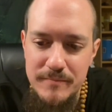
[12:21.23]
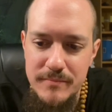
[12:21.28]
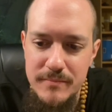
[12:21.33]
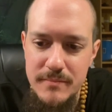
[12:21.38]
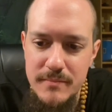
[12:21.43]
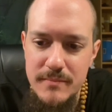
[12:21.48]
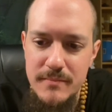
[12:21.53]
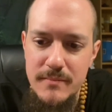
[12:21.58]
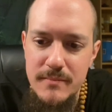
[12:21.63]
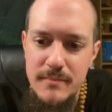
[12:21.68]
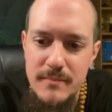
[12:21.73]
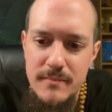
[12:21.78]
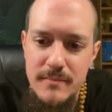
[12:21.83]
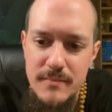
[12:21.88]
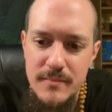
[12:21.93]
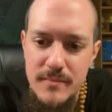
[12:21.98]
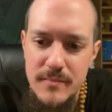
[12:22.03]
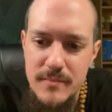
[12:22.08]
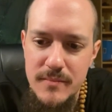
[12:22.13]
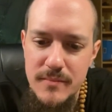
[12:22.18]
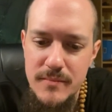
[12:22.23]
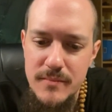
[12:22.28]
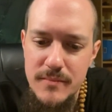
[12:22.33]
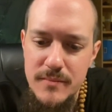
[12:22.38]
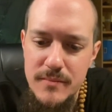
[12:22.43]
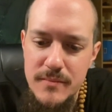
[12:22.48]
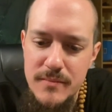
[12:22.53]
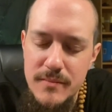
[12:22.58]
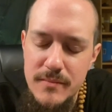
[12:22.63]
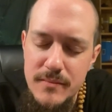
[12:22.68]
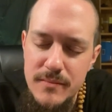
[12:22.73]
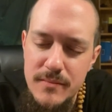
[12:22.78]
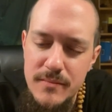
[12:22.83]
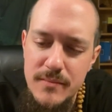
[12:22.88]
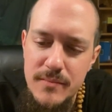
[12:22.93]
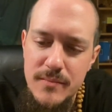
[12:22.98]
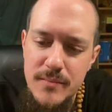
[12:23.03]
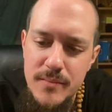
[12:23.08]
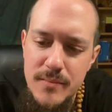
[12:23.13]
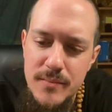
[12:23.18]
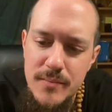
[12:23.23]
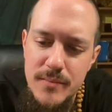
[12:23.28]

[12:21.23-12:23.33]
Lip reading: No one is speaking in this clip.